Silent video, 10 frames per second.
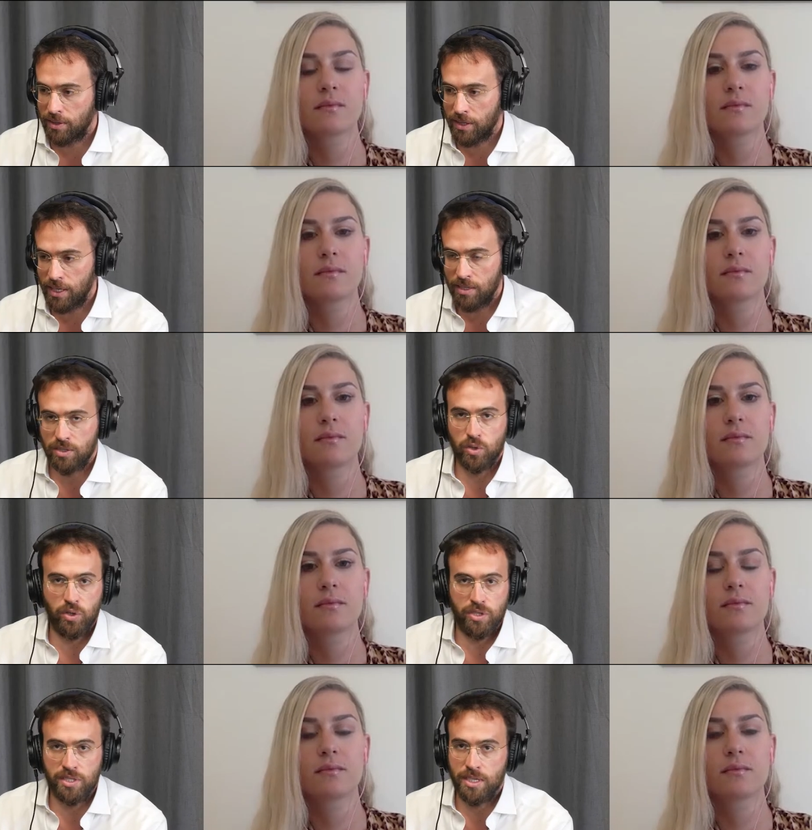Speaker 1: Eating
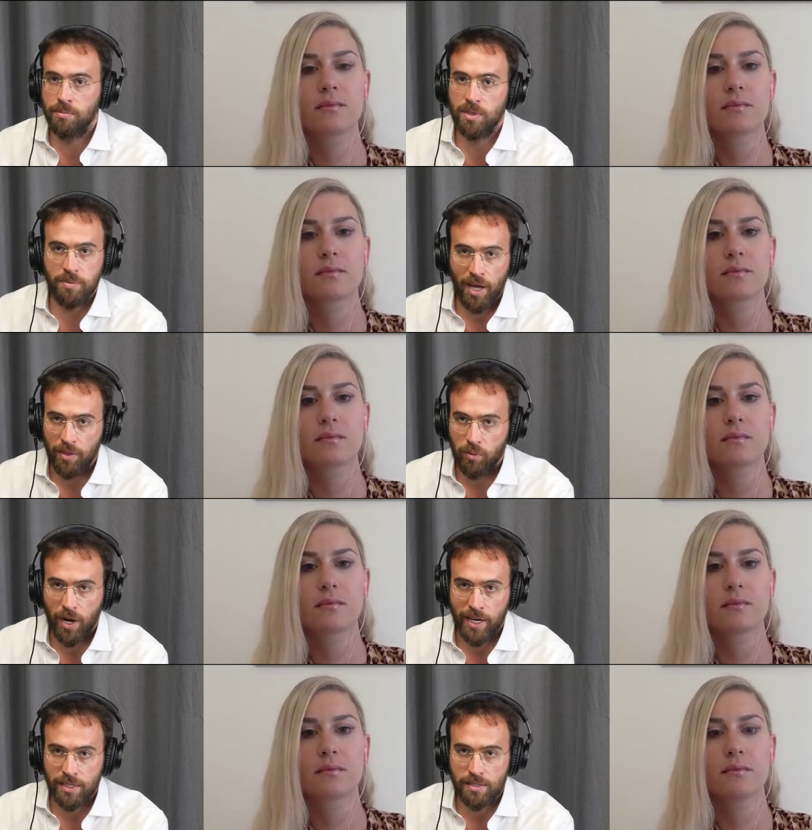disorders seem to be on the
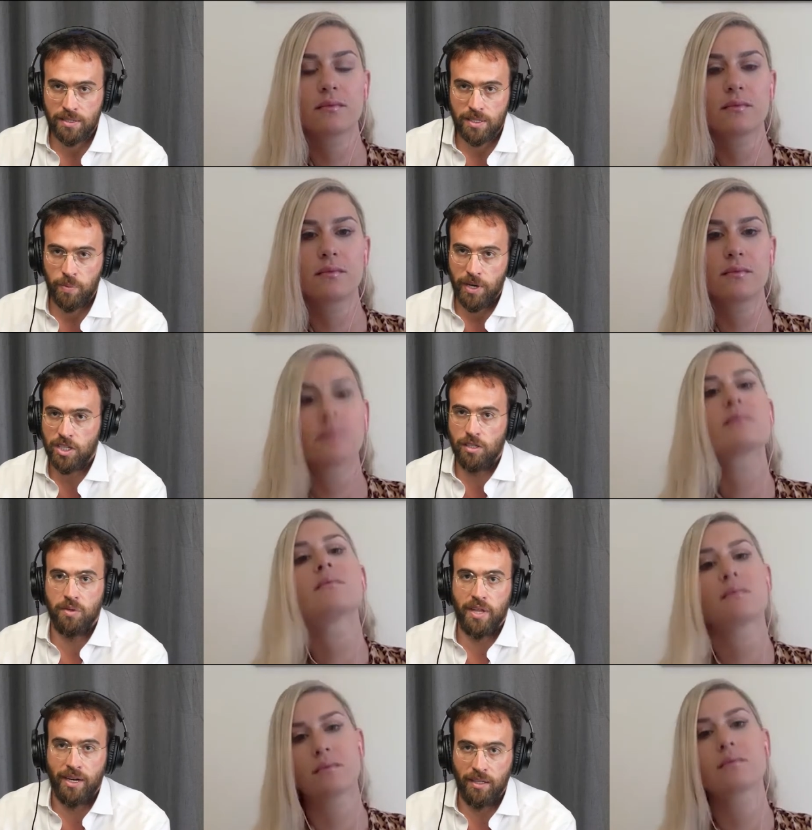rise, especially with
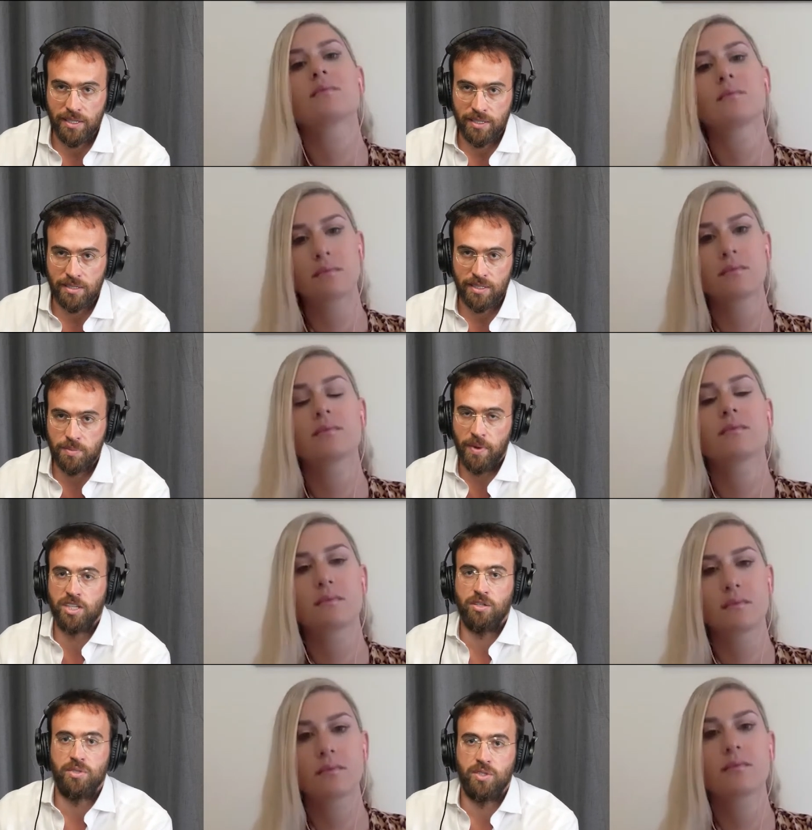adolescents,
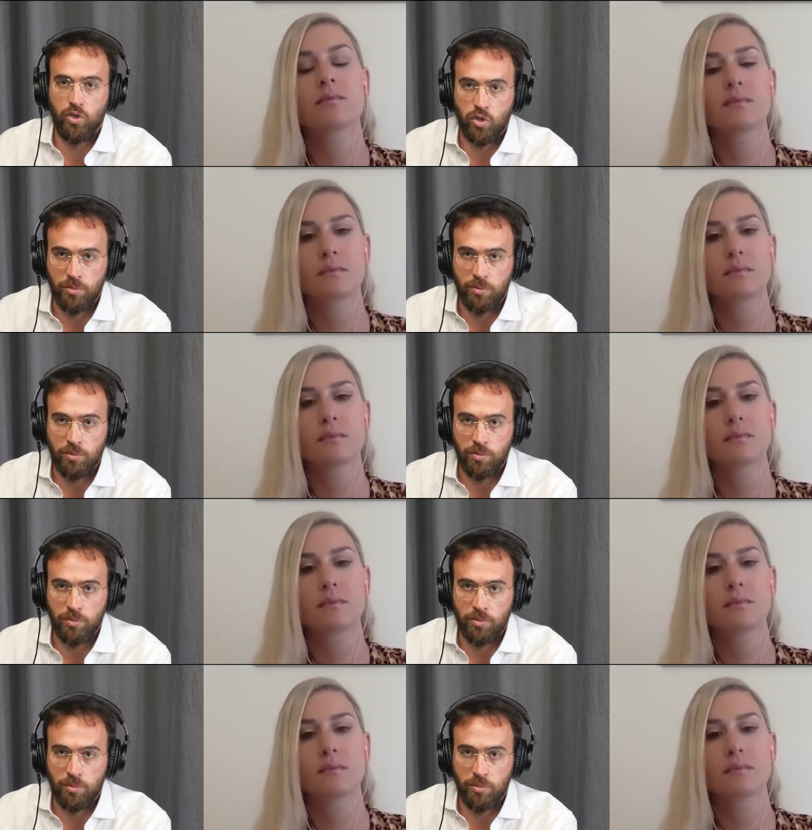especially with social